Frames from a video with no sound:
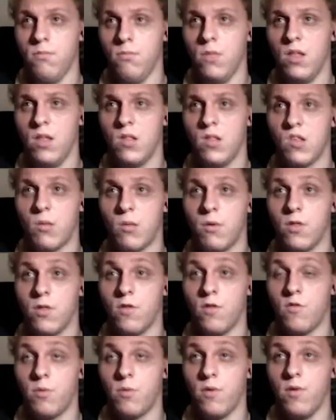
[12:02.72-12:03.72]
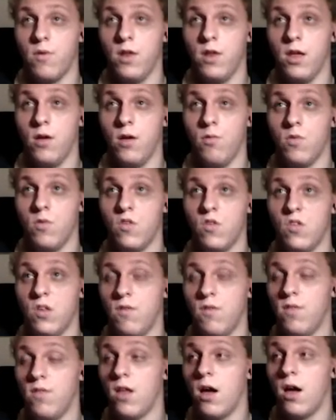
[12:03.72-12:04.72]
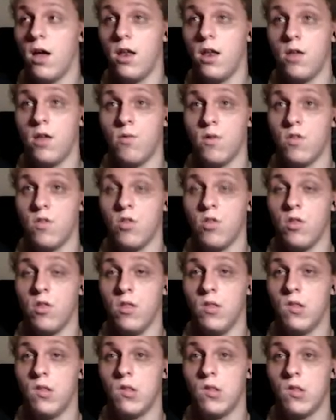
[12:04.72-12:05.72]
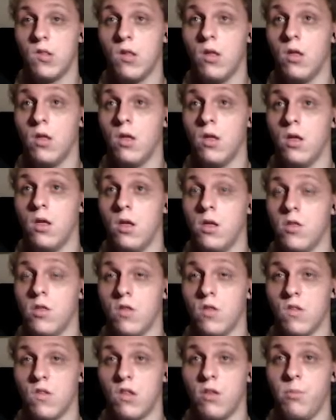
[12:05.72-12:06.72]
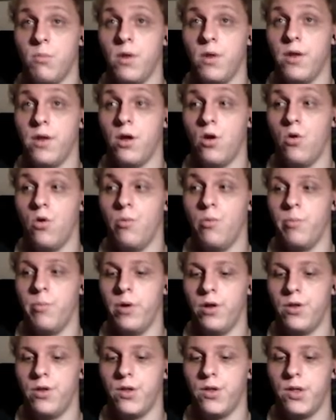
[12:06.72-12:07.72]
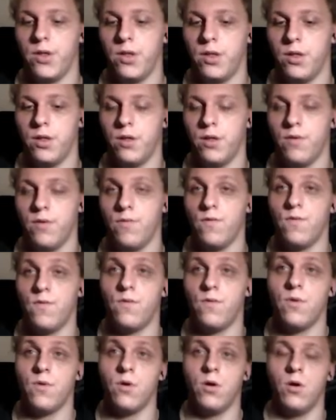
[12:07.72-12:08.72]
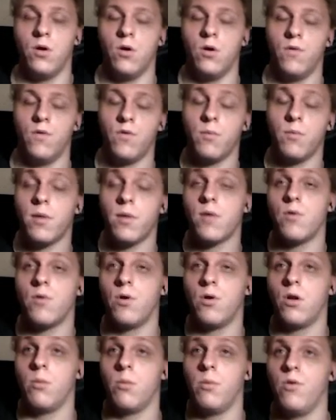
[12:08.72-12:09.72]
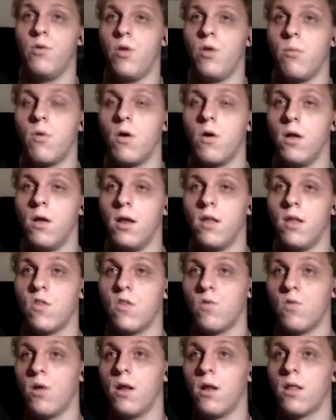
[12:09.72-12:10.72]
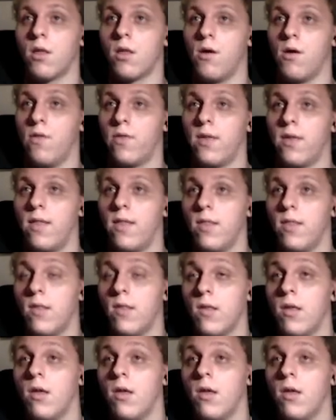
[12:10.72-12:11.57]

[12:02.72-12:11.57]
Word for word: in some other of my videos. If there are any questions, just let me know, but from now on I'll be doing more Linux related content.